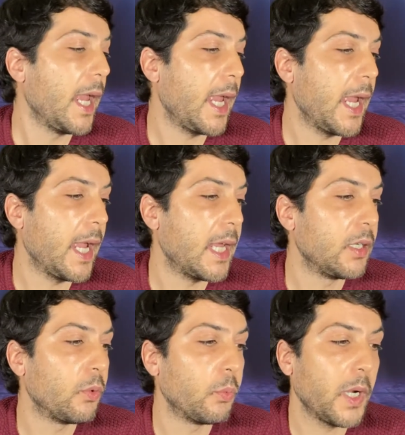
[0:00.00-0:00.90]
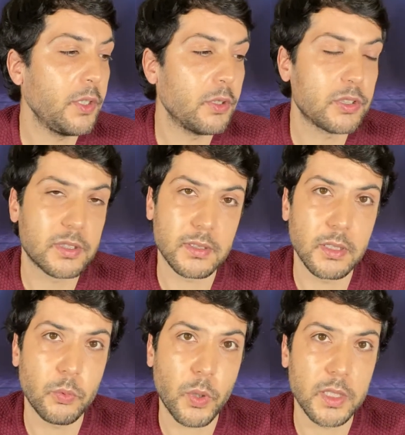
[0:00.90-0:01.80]
And when you
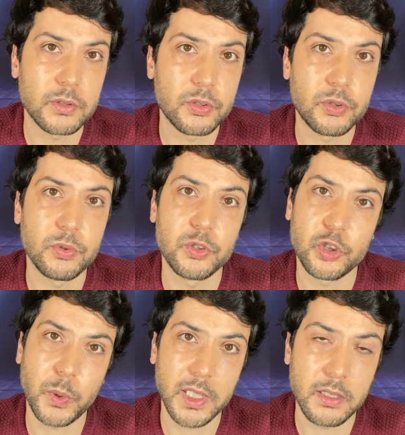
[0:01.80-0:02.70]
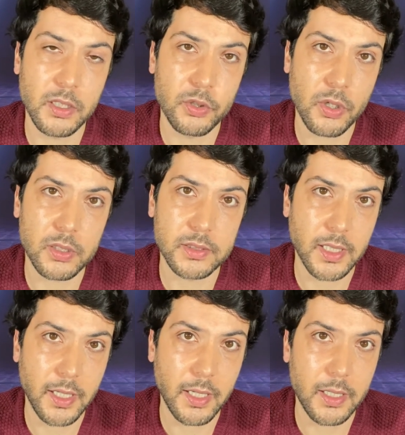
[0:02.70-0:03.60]
want to straighten a doll's
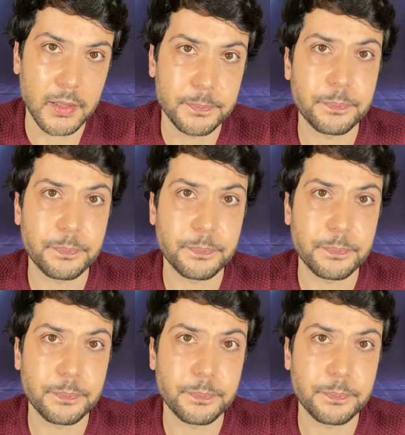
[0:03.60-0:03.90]
hair,